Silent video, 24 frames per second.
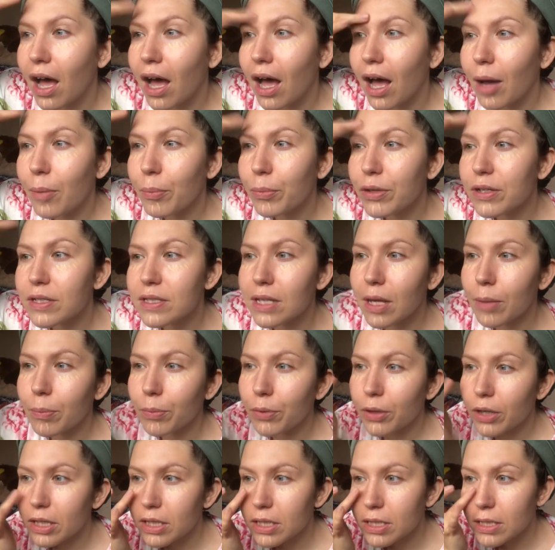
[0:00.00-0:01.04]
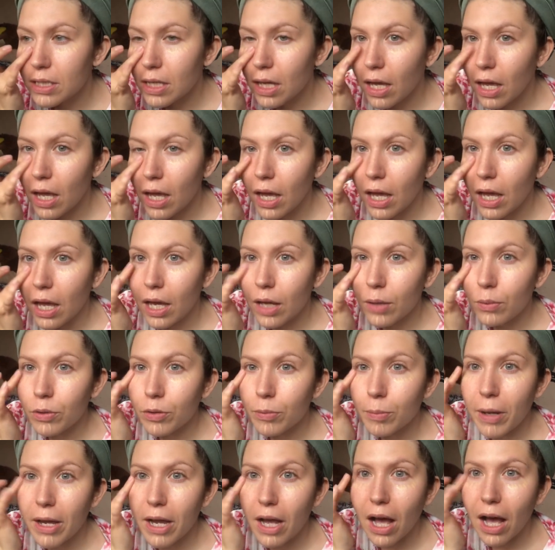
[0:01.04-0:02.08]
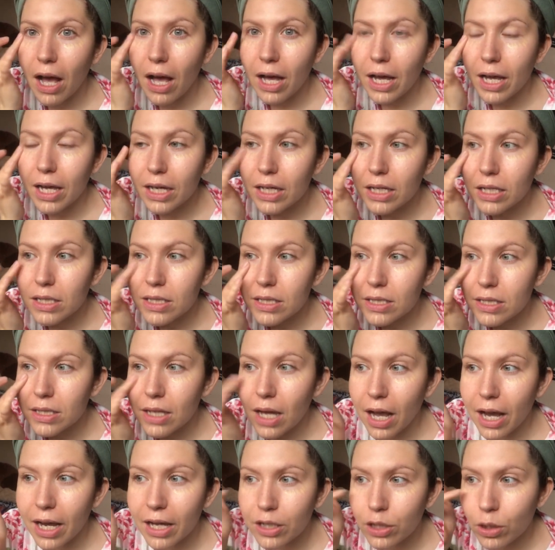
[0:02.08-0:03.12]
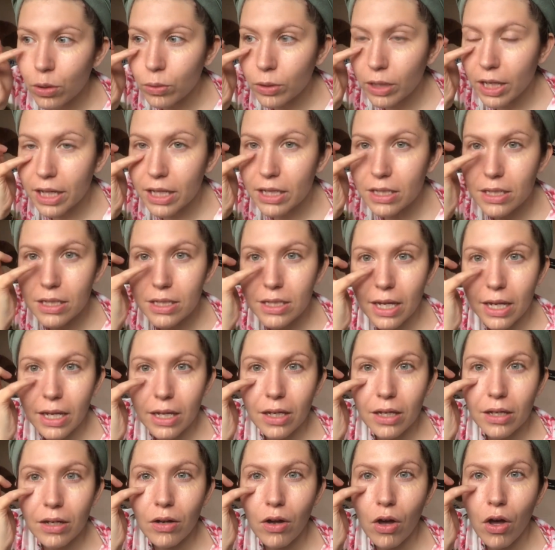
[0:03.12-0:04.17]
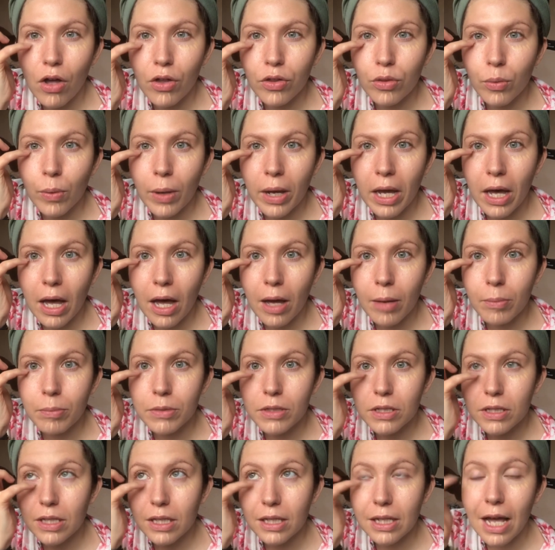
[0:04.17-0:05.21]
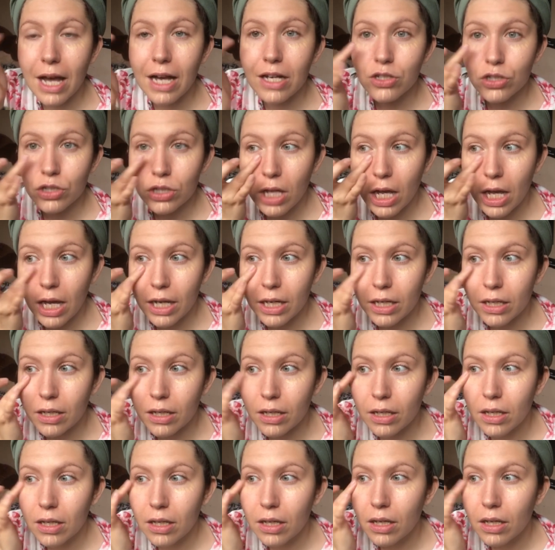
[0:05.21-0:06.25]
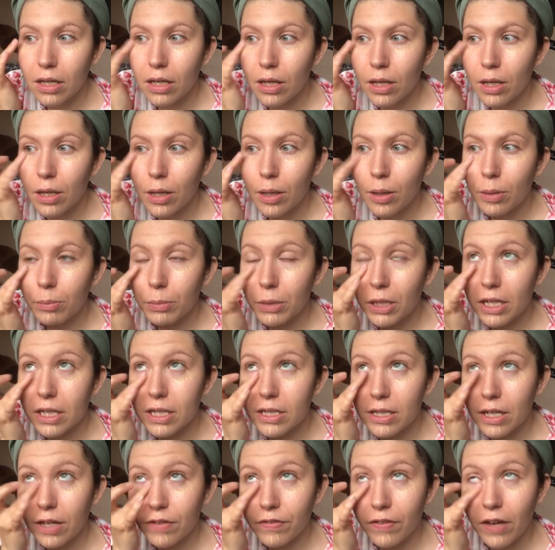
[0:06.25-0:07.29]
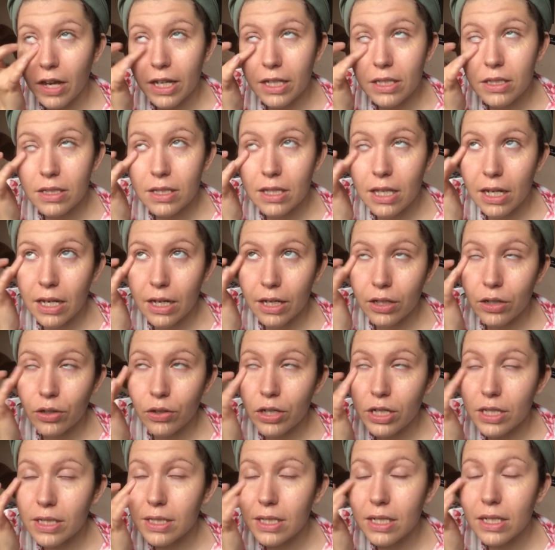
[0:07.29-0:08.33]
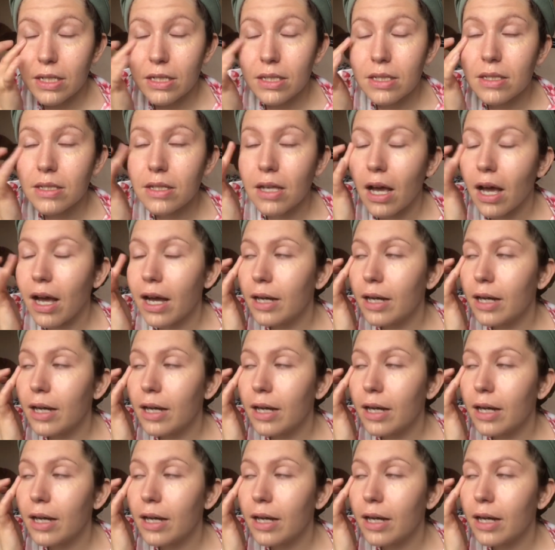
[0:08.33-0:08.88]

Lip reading: upwards, upwards. And with my eyes, I don't like to take it all the way up to the lash line because I find that it creases,